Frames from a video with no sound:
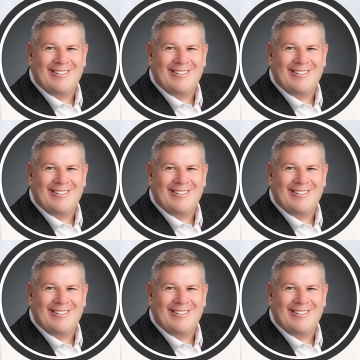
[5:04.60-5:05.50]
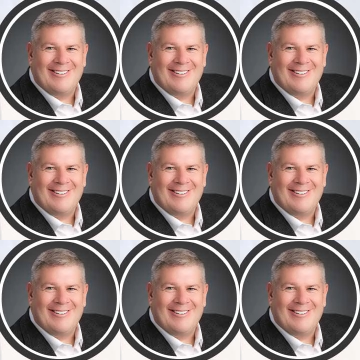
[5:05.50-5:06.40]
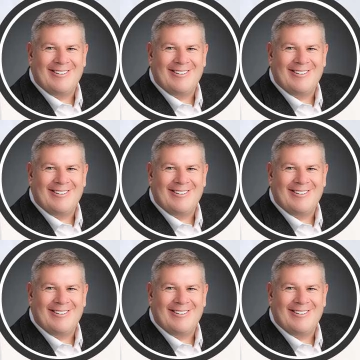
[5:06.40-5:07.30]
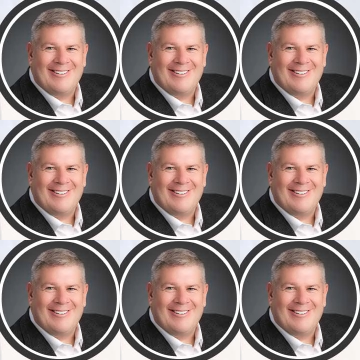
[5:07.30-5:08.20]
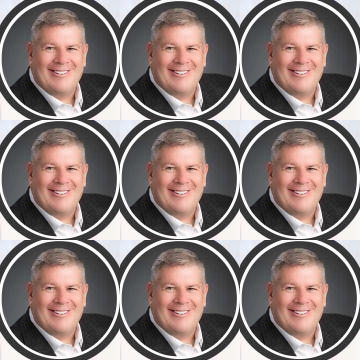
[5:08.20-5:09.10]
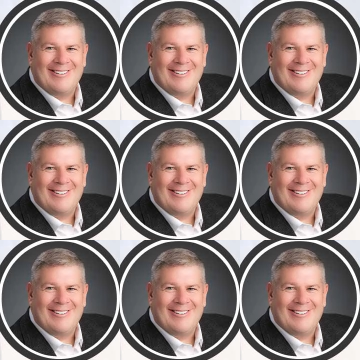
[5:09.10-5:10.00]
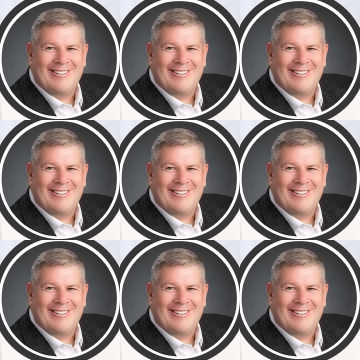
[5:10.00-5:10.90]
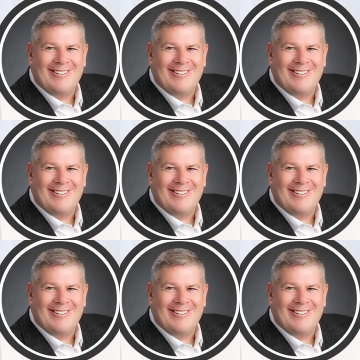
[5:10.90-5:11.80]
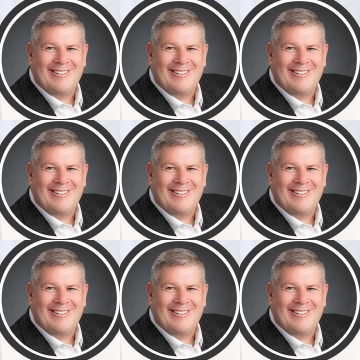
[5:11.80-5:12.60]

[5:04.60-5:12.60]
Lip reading: This is a still picture; no speech is visible.